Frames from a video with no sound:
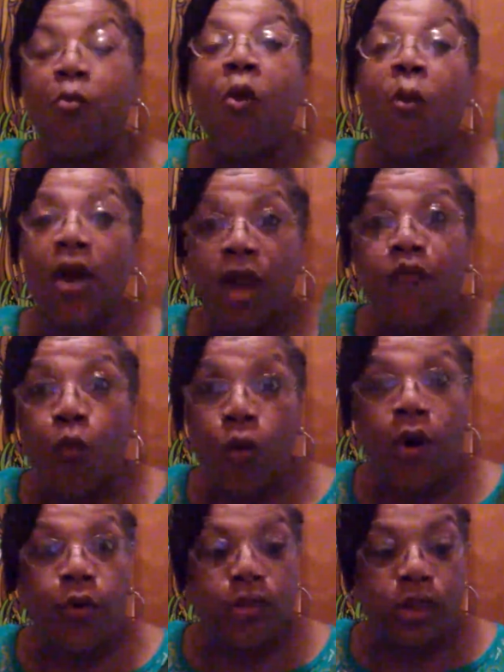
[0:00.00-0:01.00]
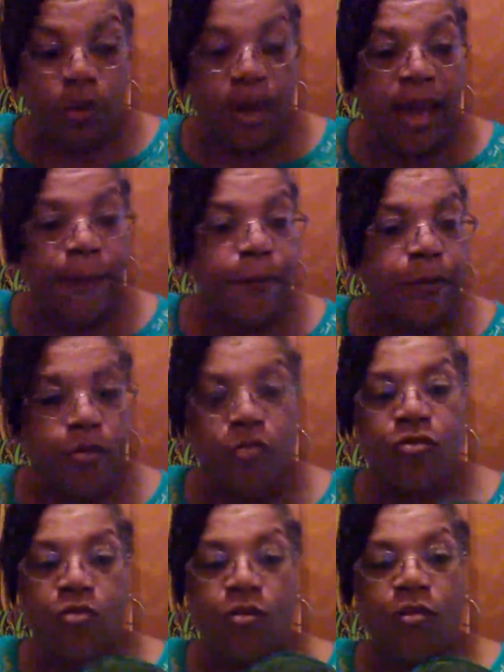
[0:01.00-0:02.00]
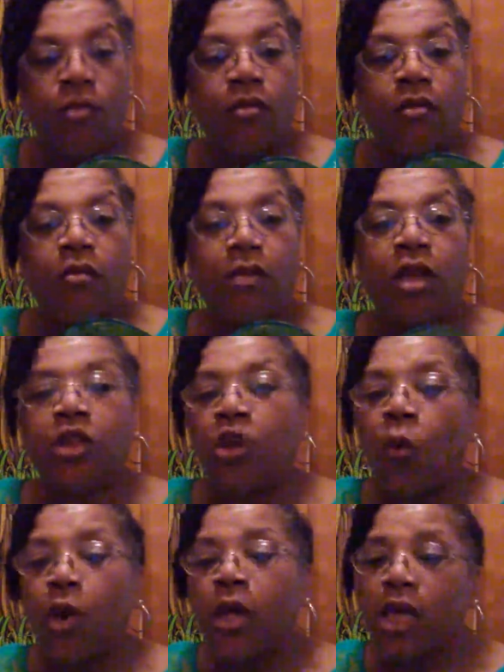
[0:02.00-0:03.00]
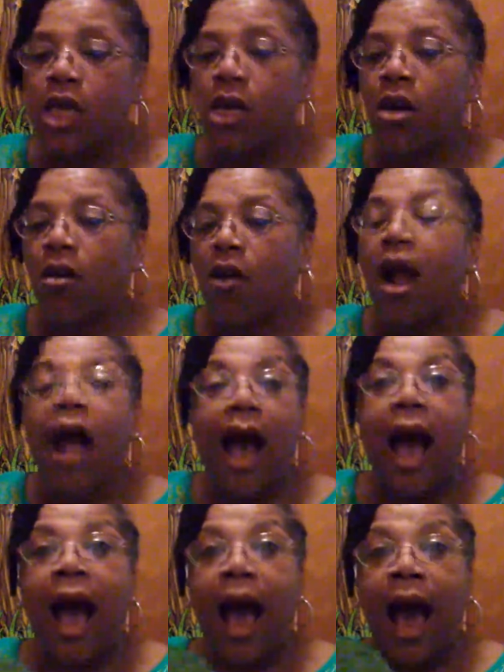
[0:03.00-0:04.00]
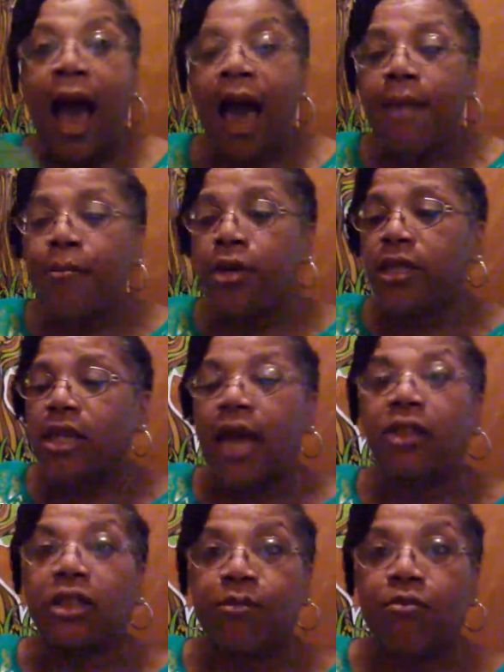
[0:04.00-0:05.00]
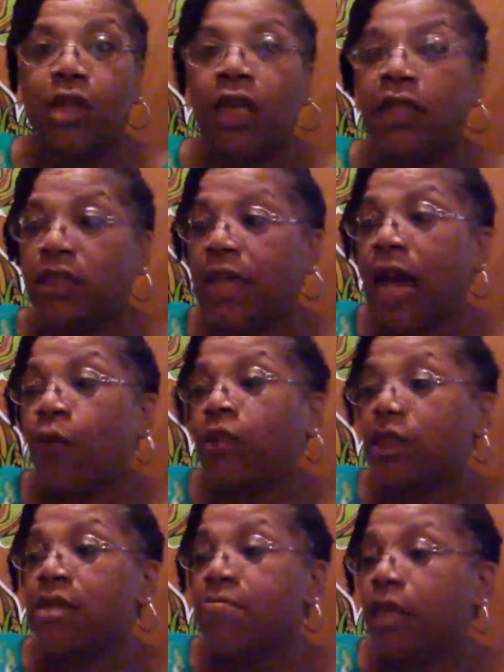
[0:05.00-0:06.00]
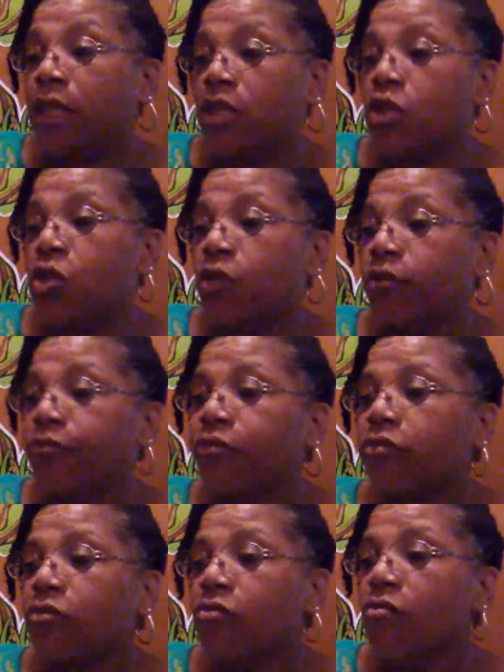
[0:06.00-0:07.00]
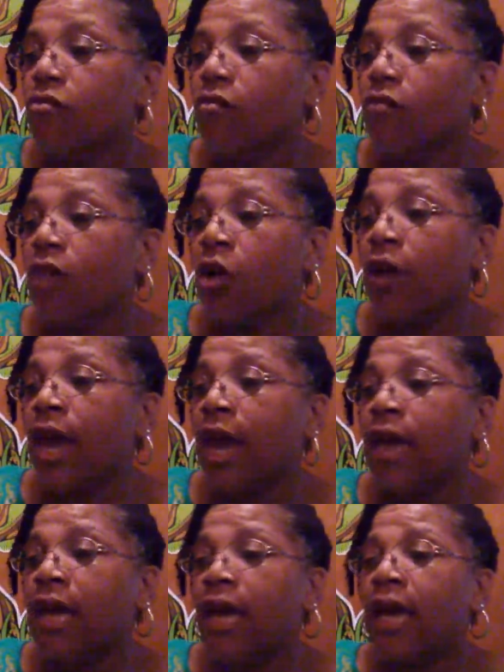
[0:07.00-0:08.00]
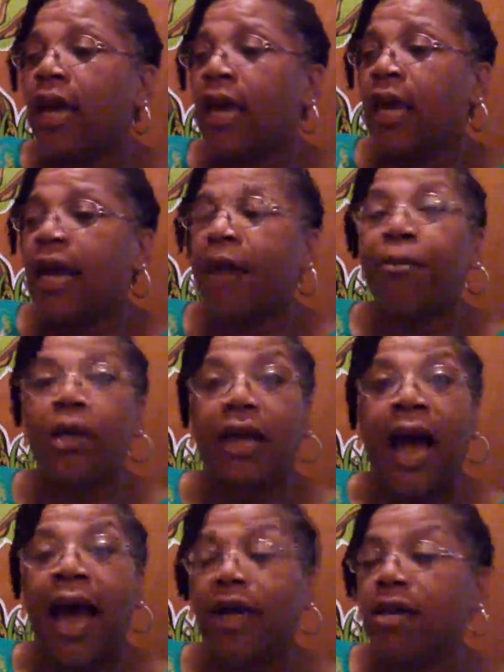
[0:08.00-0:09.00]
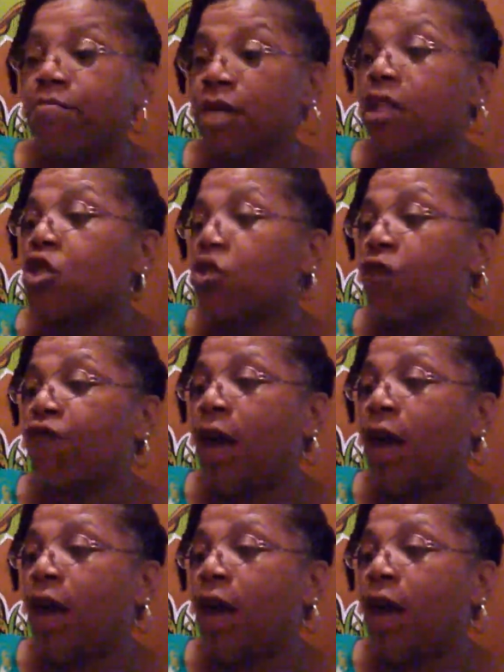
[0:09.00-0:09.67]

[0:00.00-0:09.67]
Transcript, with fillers: Well, whatever works, okay? So on here, I put down some things that I was committing to, okay? And I put, I commit to the